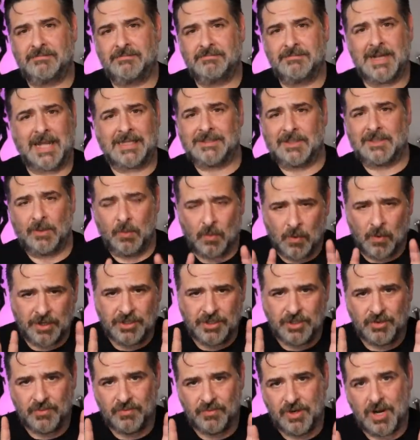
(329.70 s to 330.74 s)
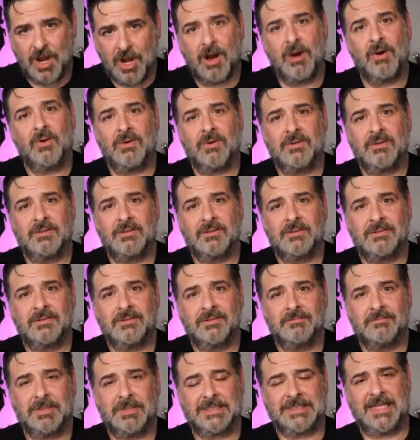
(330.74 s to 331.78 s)
Not the one you know,
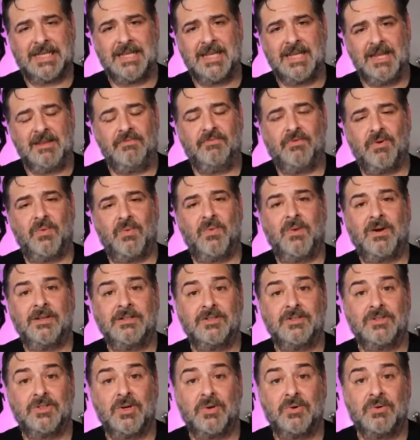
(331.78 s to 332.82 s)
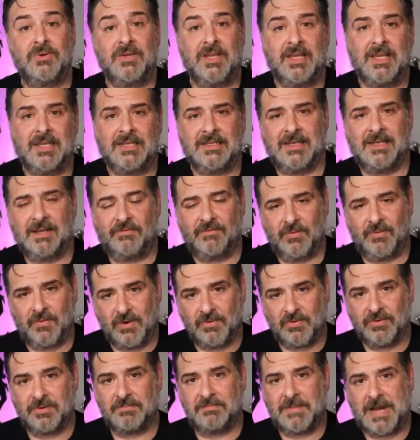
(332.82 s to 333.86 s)
but the evil one Tolkien never
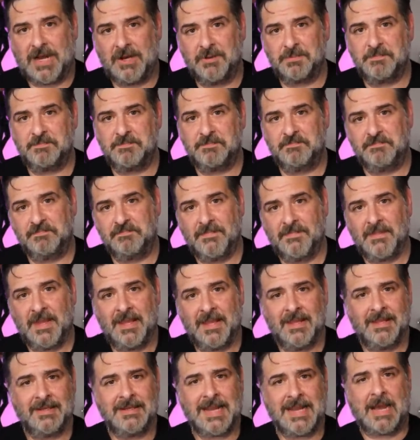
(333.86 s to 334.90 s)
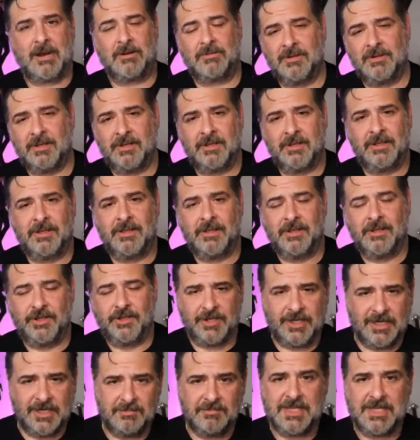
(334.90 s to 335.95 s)
wrote about. Now, you're
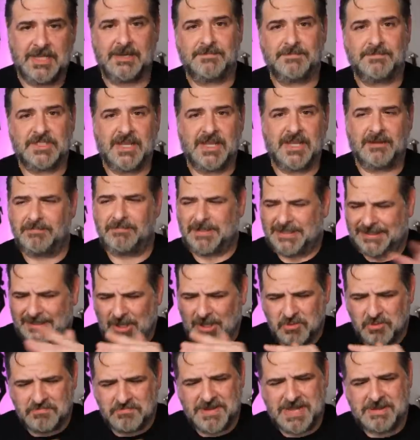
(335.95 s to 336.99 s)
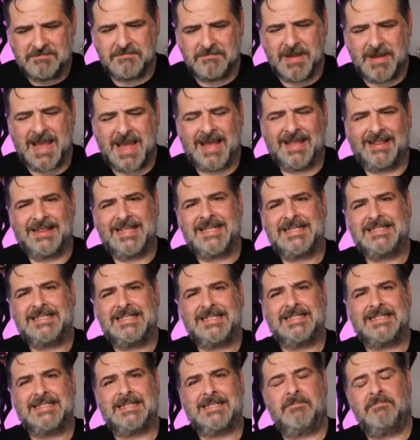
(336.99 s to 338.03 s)
going to be upset, but don't be mad. This
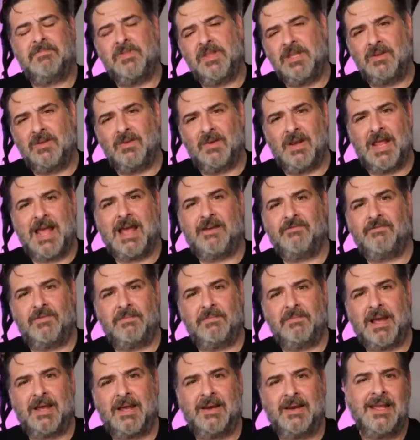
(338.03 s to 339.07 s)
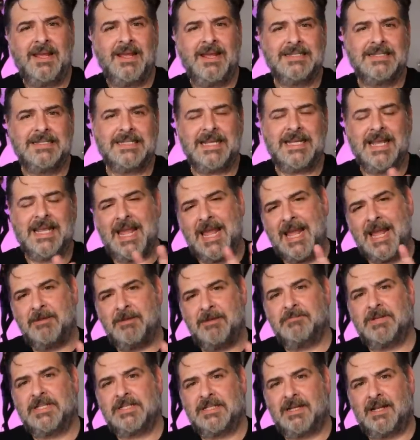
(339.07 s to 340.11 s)
is something you laugh about. See,
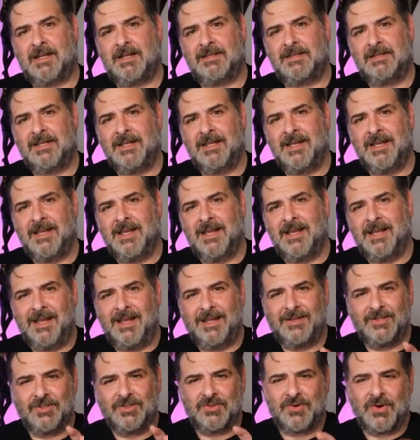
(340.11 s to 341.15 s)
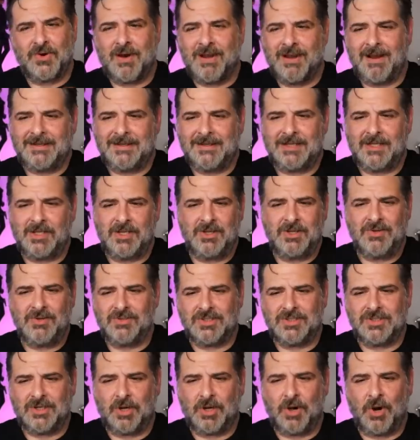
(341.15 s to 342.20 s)
Amazon is trying to
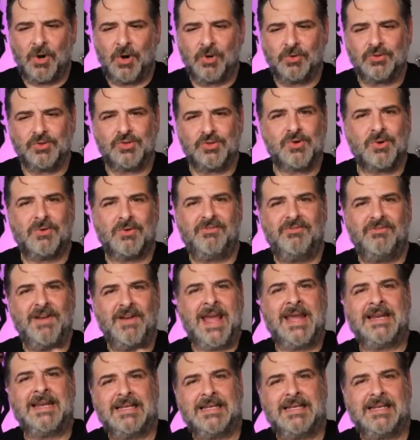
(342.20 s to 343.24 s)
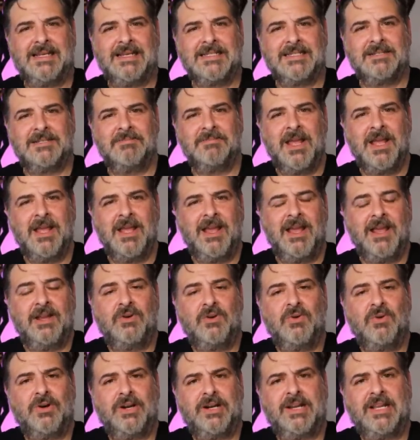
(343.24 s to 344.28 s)
use cultural vandalism
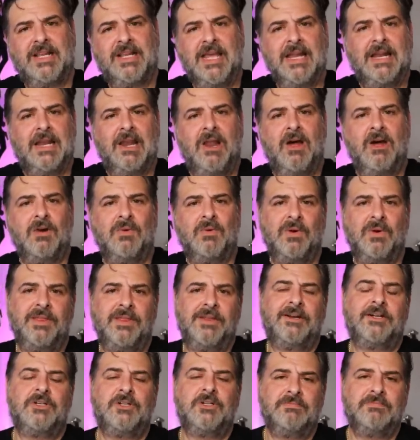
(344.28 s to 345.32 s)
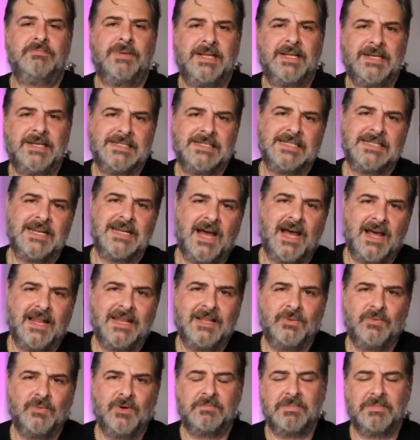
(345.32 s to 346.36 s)
in order to get along with their new buddies in
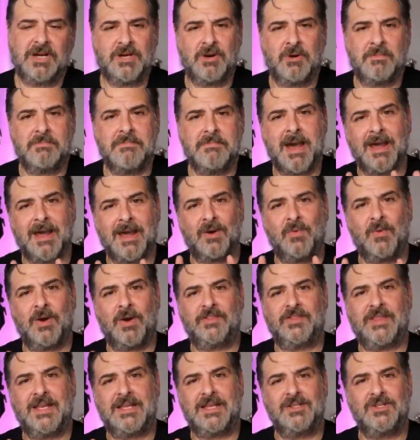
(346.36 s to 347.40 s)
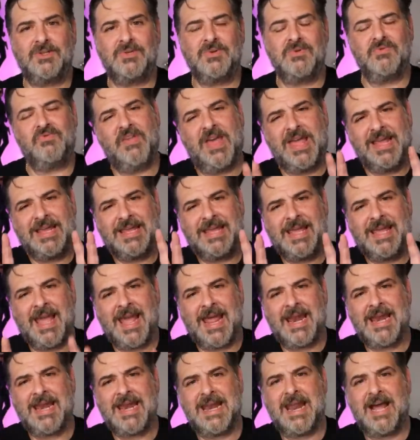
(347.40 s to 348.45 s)
Hollywood. But no matter what they do, they
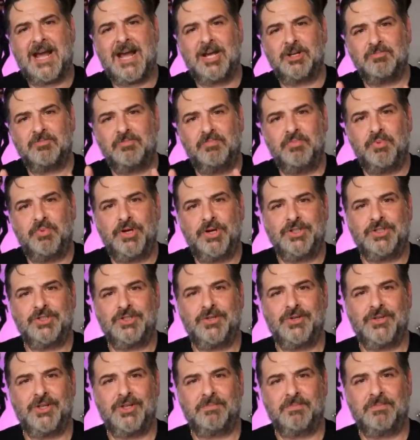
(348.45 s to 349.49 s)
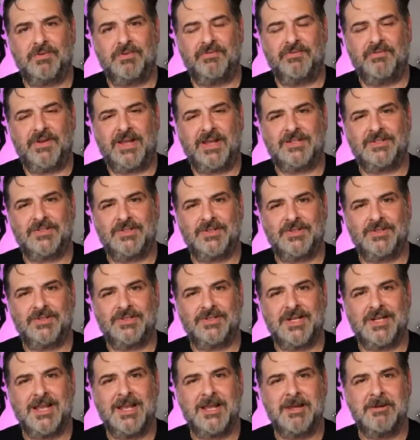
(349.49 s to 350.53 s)
cannot butcher the
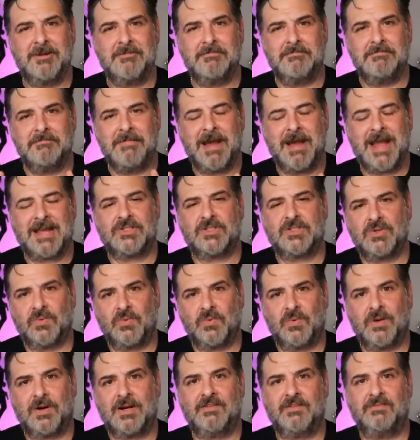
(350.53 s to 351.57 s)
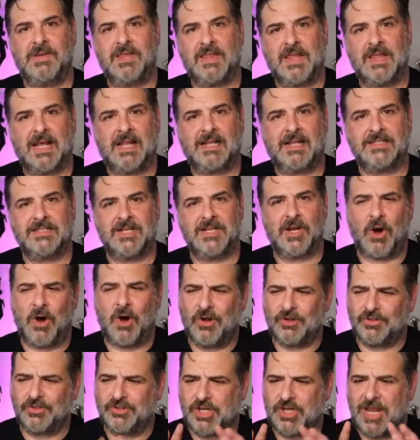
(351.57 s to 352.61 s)
professor's masterwork of mythology.
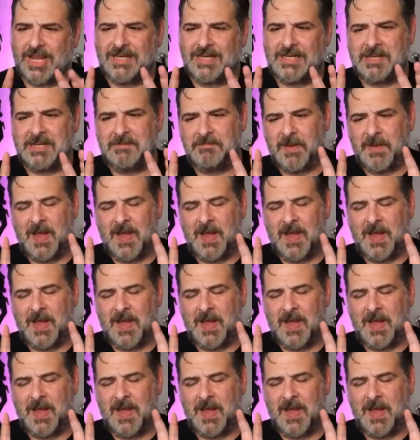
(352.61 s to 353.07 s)
All J.D.